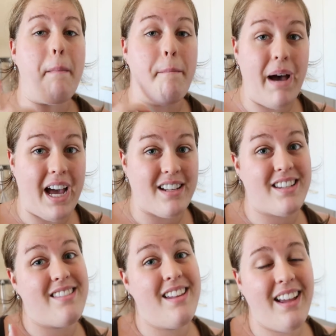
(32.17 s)

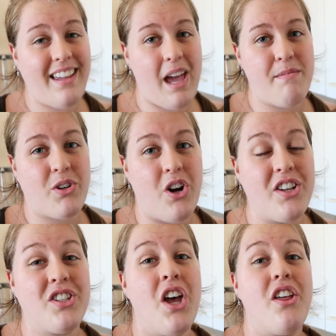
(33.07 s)
But then I came
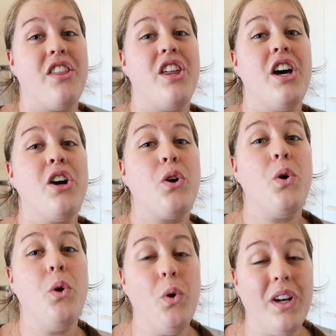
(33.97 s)
across the
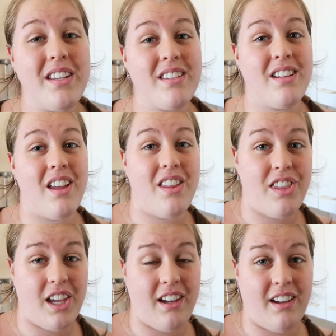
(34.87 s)
coolest
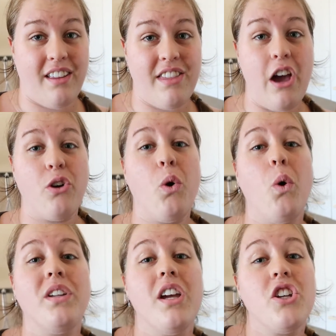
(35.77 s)
thing. They are
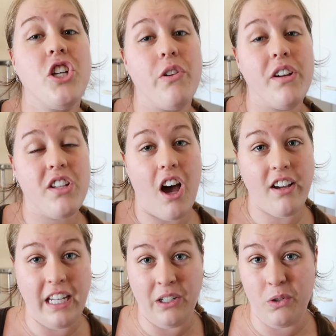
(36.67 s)
called
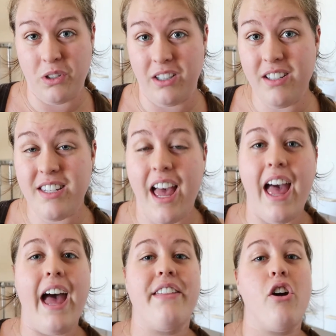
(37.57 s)
shirataki noodles
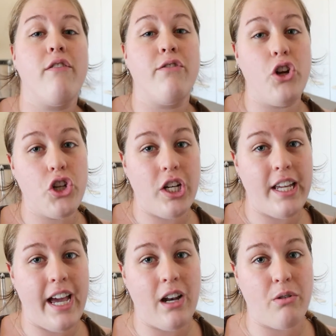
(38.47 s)
and they are
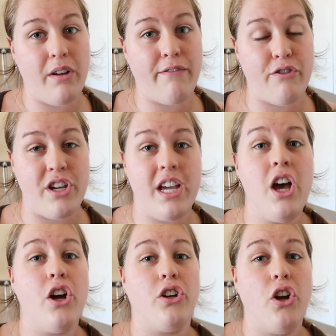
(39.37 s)
virtually calorie free,
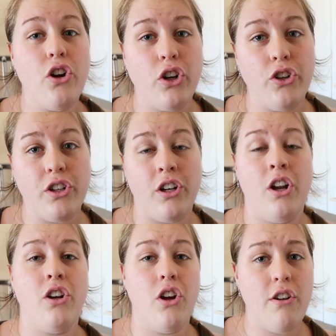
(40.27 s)
no
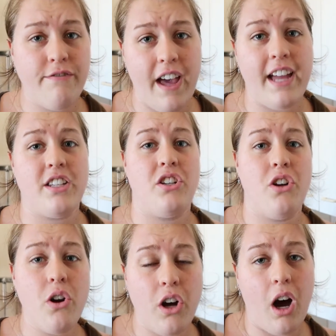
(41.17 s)
gluten, no fat,
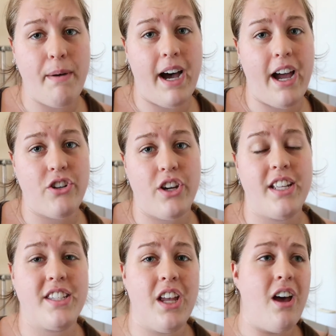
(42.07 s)
no
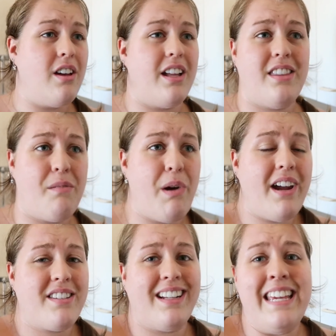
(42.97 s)
carbohydrates, they're
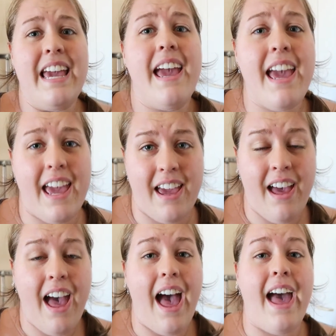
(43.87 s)
practically
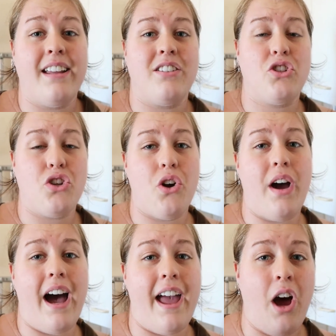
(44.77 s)
air. And so
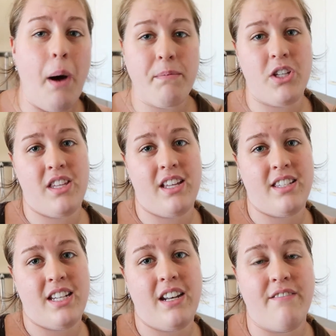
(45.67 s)
I hopped on the
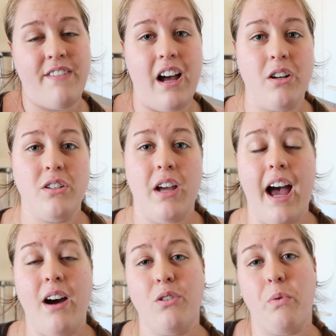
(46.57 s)
internet and found
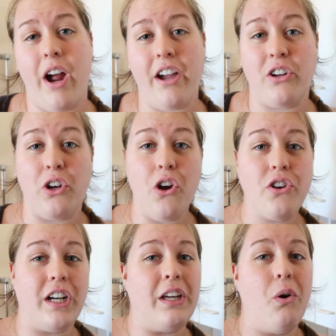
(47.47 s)
out where I could
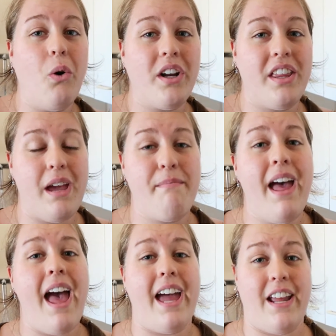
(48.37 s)
locally order them,
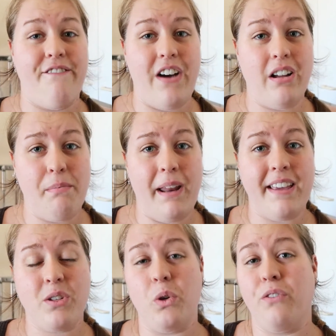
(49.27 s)
and I found a
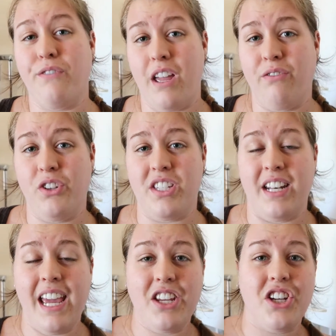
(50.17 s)
place called Faithful to
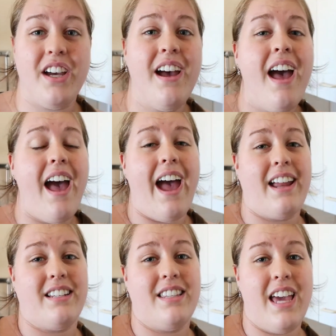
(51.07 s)
Nature,
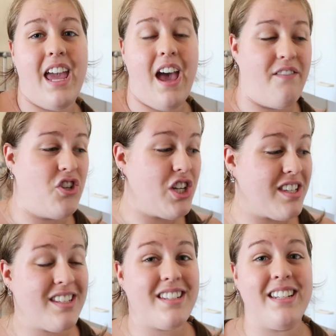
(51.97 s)
and they have
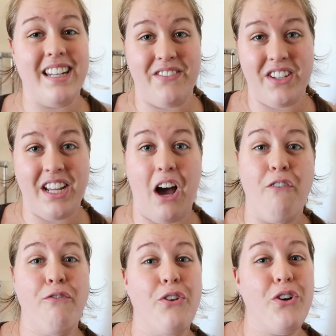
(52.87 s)
just delivered
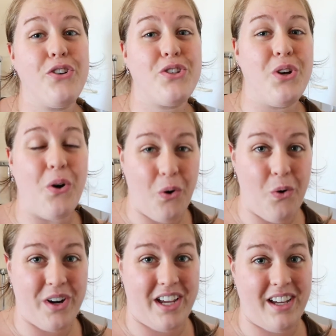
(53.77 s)
our first
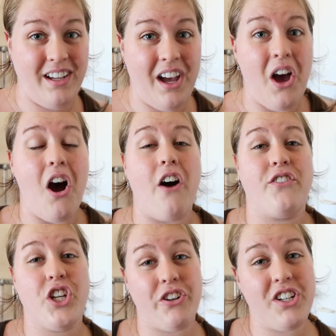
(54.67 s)
order
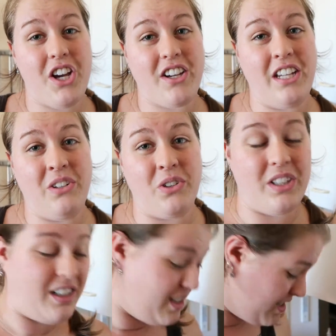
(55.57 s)
of shirataki
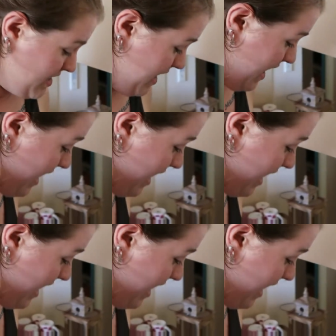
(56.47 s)
noodles,